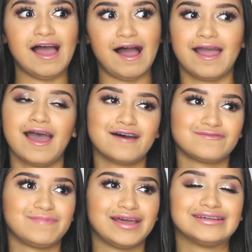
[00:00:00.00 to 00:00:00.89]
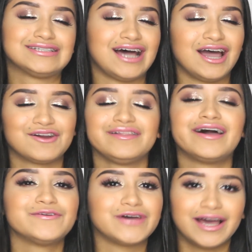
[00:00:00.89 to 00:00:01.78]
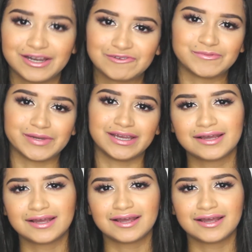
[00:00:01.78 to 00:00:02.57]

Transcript: I have my entire life ahead of me.